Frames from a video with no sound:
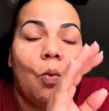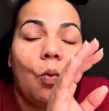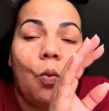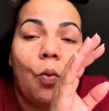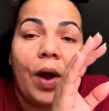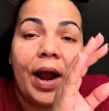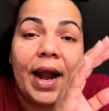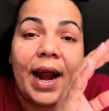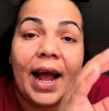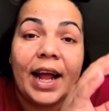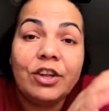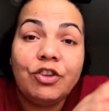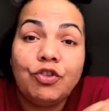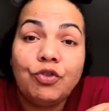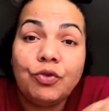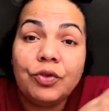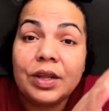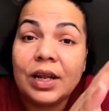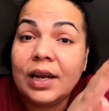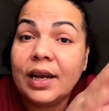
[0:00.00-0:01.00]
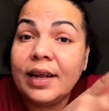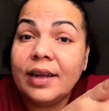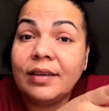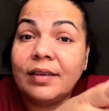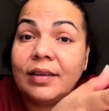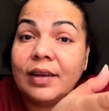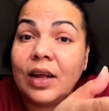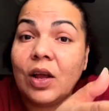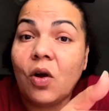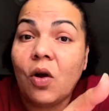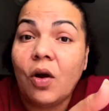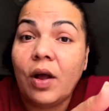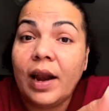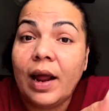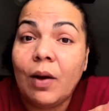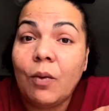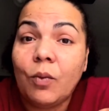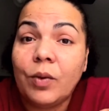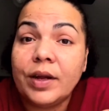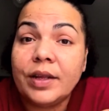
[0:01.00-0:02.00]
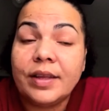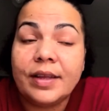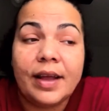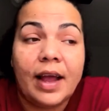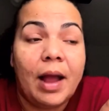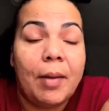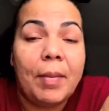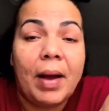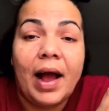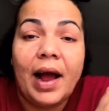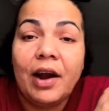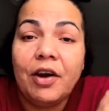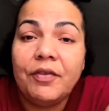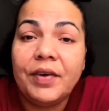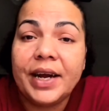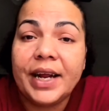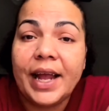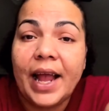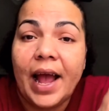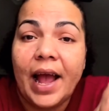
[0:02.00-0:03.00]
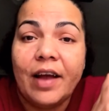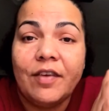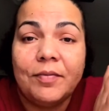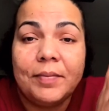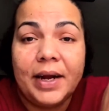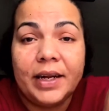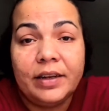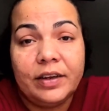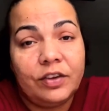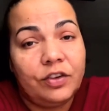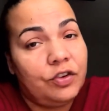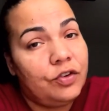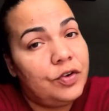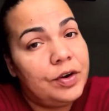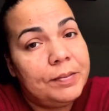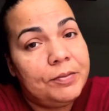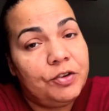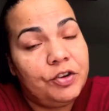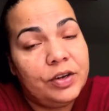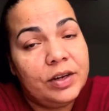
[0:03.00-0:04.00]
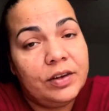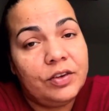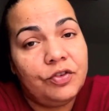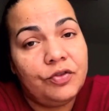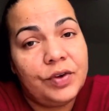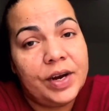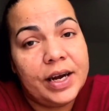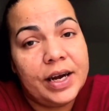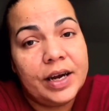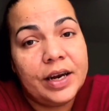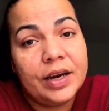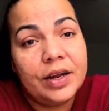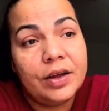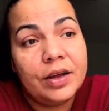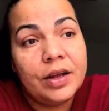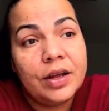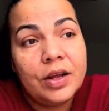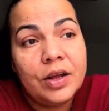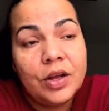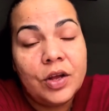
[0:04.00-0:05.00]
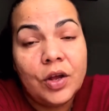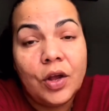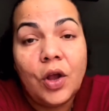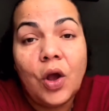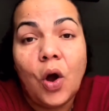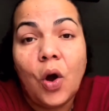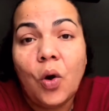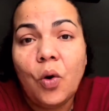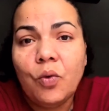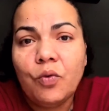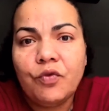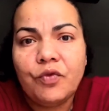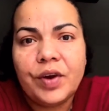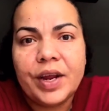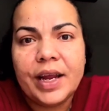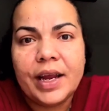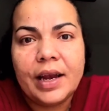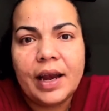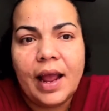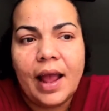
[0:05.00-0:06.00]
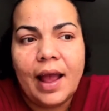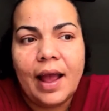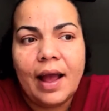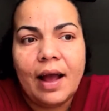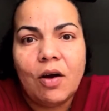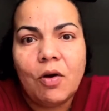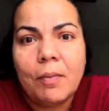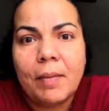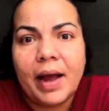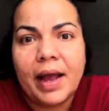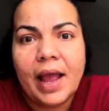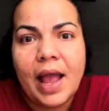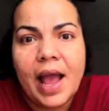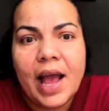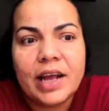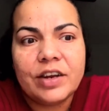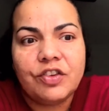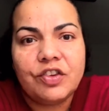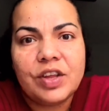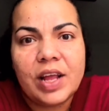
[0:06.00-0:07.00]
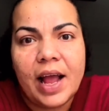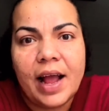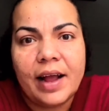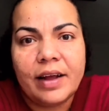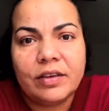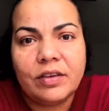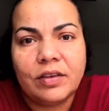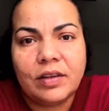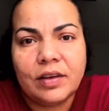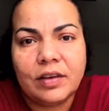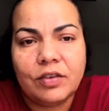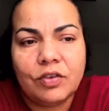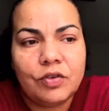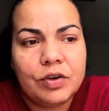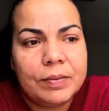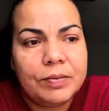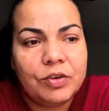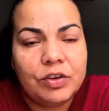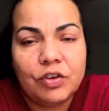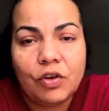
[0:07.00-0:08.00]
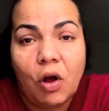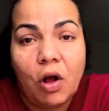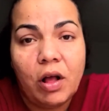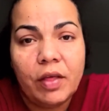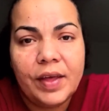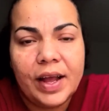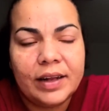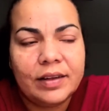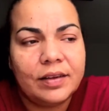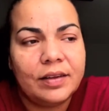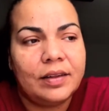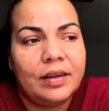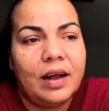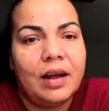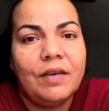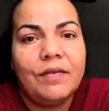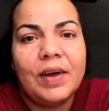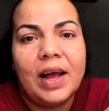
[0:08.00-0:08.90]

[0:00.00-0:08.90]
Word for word: when I do the listing all at one time, I already have my descriptions ready to go written out, my hashtags, descriptions, all that stuff.